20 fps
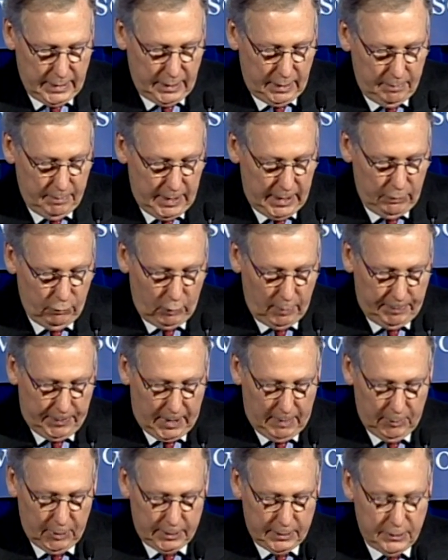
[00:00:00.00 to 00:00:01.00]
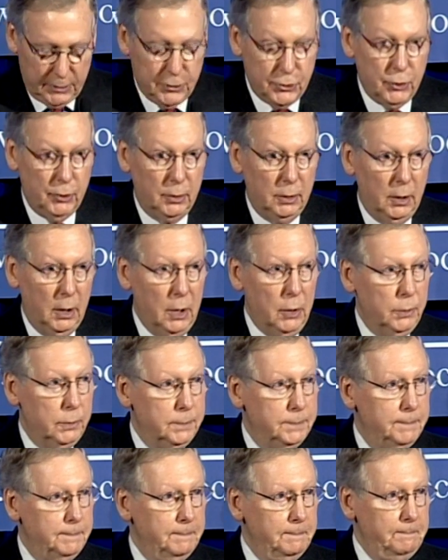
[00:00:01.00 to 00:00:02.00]
Now, that doesn't mean Republicans should
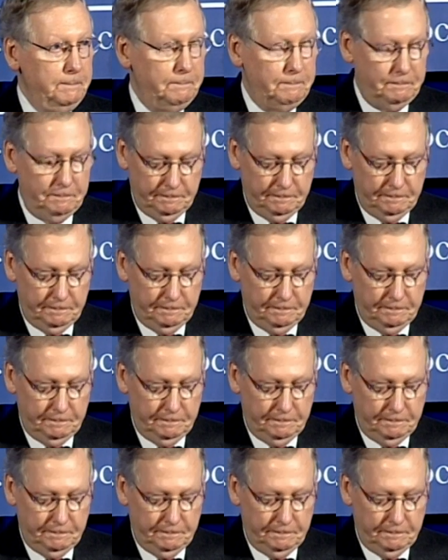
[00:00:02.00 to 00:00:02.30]
gloat.